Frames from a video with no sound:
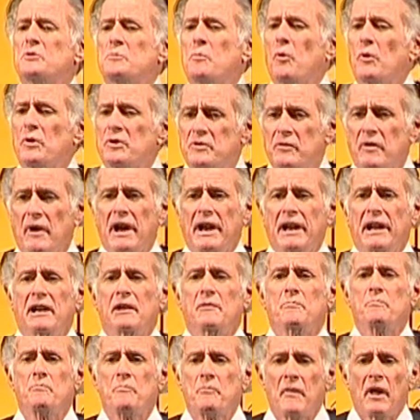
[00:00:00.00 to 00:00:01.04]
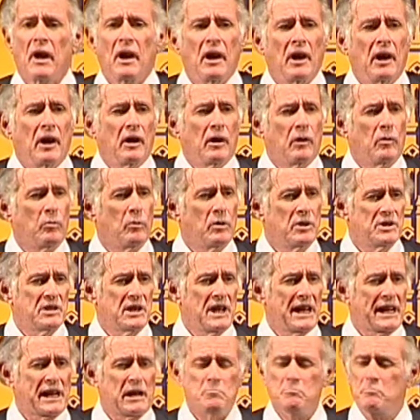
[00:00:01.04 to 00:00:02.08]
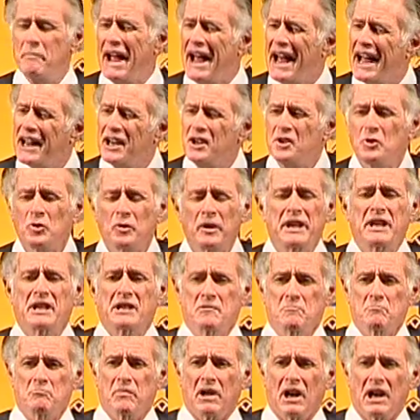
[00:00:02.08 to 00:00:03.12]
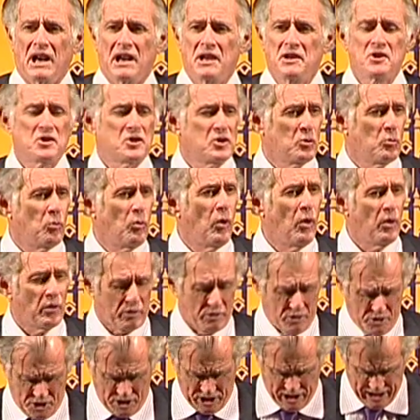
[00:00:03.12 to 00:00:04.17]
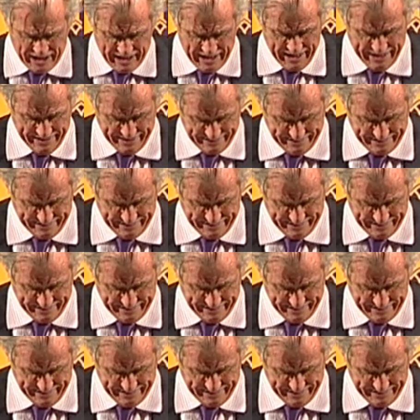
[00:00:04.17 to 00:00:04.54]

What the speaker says: sports writing was like a bad dream by Sir Walter Scott.